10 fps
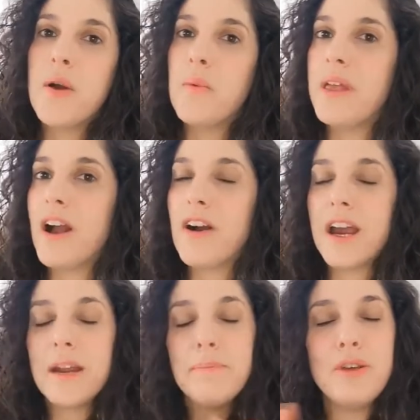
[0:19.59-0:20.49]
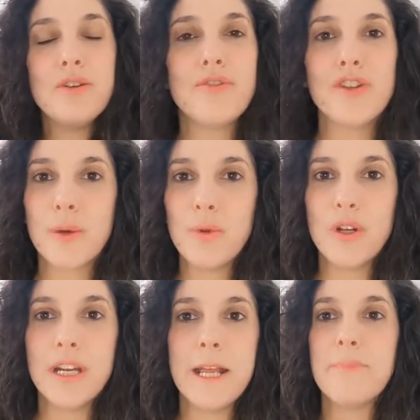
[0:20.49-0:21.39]
we are a beautiful
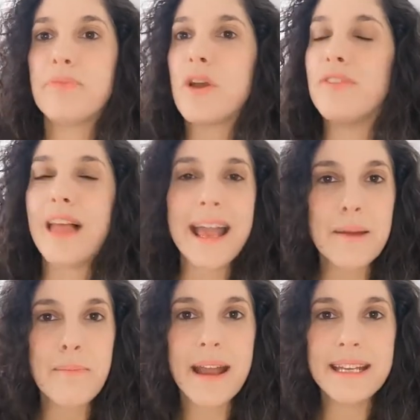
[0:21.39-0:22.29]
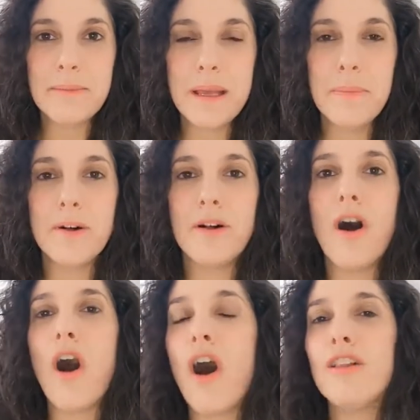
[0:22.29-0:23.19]
community of like-minded people
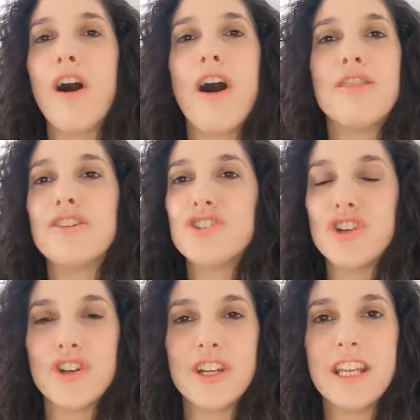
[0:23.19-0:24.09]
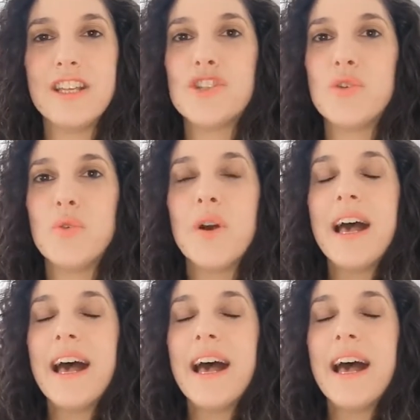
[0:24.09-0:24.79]
all on their journey to